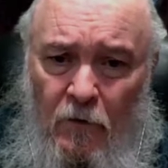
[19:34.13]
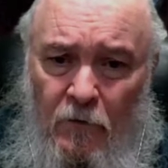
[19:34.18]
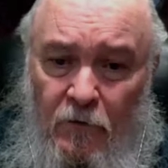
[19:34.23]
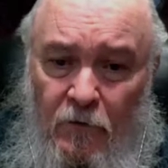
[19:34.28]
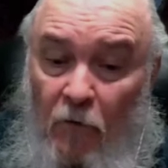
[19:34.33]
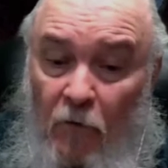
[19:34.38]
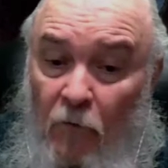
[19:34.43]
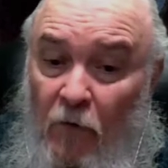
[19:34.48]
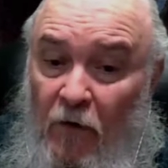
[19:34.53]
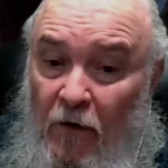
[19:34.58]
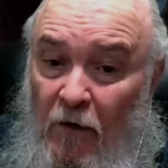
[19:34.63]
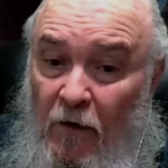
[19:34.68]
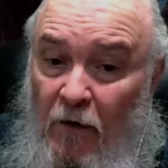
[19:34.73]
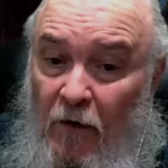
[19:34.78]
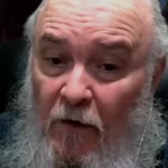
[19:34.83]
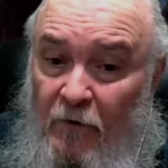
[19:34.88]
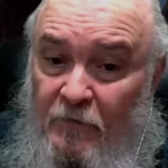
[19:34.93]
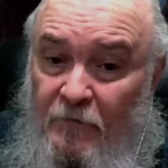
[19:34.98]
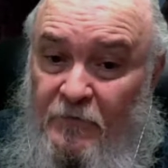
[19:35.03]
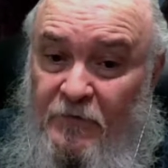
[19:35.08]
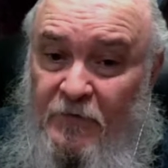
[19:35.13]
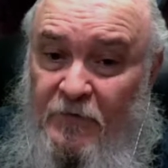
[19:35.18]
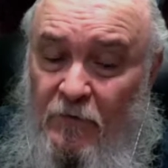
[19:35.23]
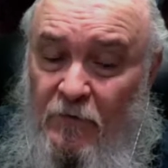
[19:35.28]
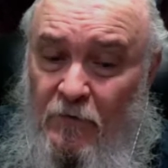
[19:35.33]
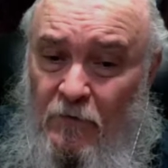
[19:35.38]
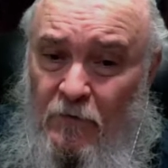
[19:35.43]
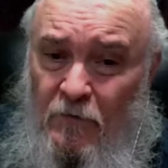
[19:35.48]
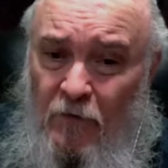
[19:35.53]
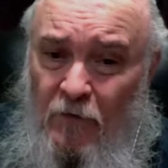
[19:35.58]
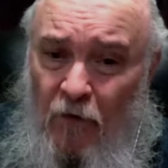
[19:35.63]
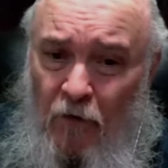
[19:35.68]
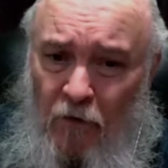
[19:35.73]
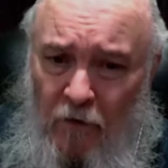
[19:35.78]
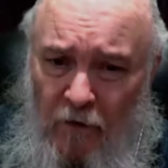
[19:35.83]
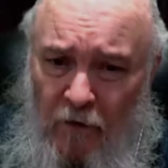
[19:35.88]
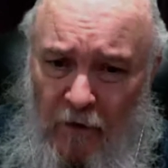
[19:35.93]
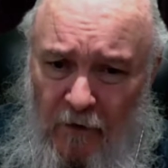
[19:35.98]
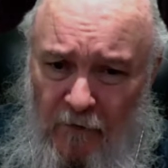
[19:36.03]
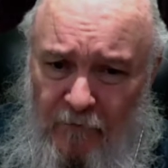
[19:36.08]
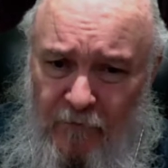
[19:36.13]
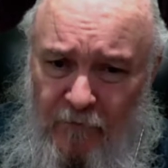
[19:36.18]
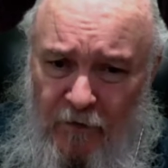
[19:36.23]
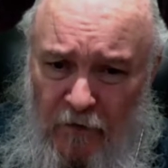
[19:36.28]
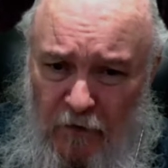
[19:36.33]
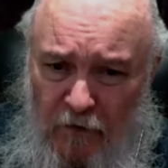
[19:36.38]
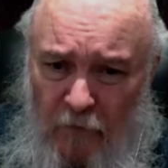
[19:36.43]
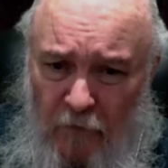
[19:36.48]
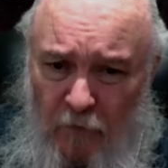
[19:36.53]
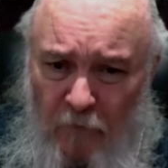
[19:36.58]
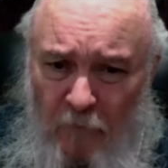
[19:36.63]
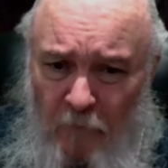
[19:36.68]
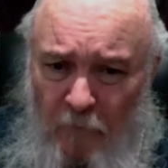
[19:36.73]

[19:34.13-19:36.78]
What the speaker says: someone loves or loved you.